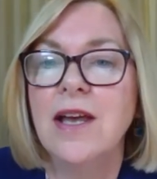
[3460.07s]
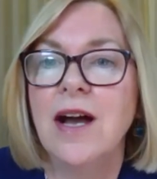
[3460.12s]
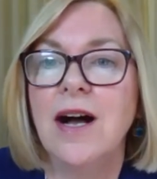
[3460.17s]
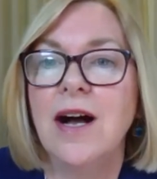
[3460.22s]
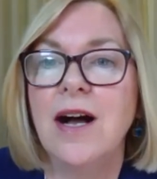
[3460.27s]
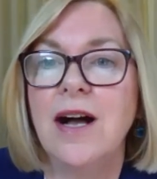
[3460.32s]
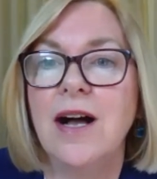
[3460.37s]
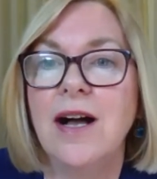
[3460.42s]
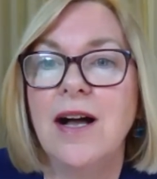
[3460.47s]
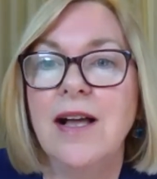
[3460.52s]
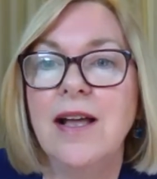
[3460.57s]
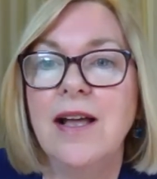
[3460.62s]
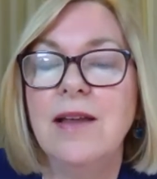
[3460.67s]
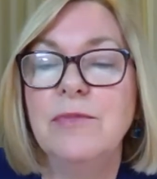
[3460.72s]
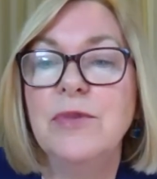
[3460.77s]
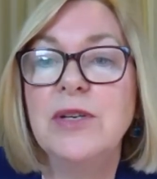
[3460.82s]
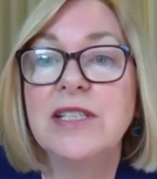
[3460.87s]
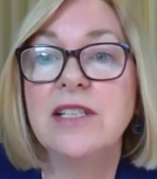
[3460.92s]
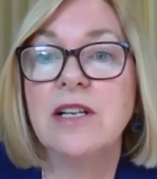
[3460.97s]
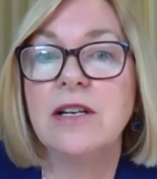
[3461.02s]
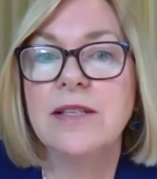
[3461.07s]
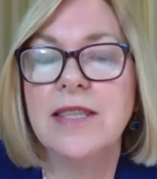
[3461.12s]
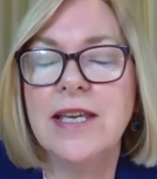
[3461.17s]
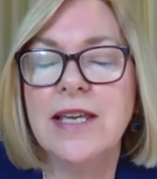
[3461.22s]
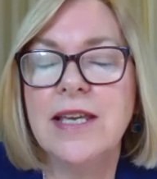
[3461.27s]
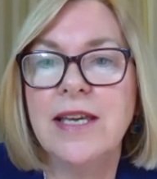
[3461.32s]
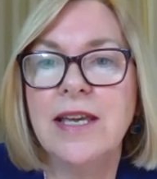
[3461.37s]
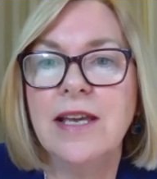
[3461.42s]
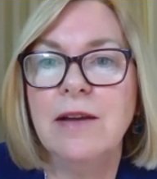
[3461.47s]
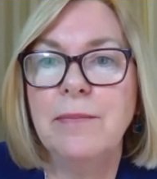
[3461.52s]
Uh, and we start
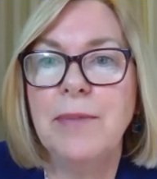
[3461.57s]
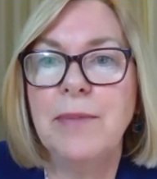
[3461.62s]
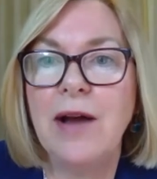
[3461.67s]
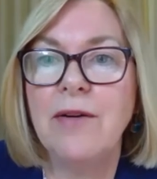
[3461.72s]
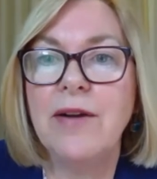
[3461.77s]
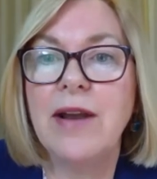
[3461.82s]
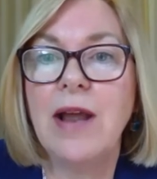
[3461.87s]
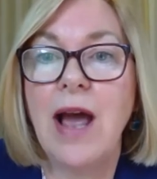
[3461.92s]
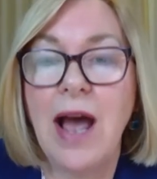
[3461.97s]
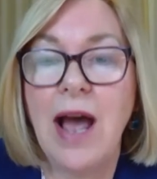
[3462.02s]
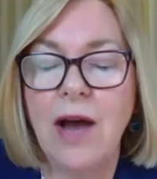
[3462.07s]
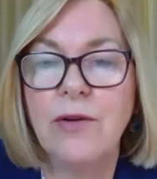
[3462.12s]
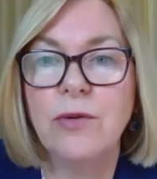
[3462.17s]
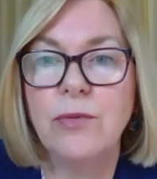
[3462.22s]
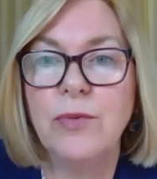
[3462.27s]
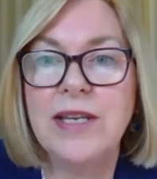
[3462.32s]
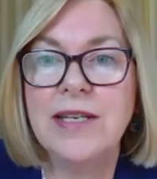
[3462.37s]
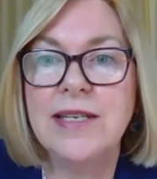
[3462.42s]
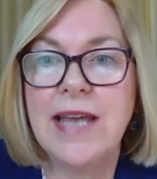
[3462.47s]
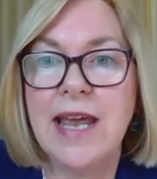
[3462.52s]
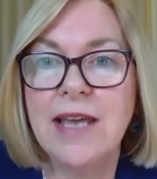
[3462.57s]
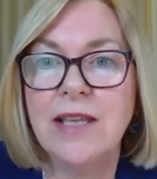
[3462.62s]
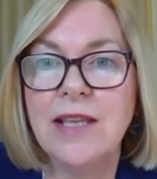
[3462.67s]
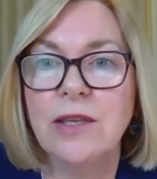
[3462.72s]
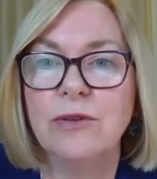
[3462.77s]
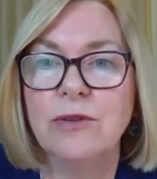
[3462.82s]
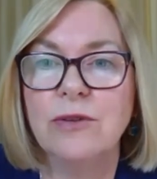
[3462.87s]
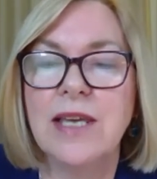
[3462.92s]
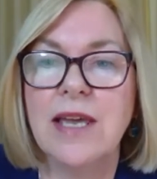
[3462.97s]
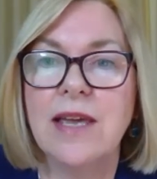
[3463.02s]
thinking about how do we take
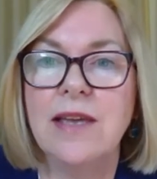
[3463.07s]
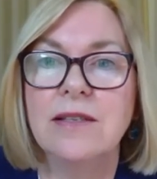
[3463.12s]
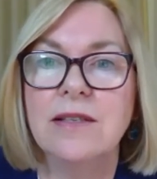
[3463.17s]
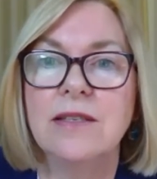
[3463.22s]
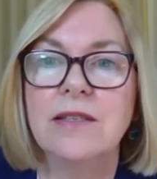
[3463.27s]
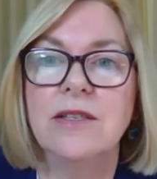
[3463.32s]
those gains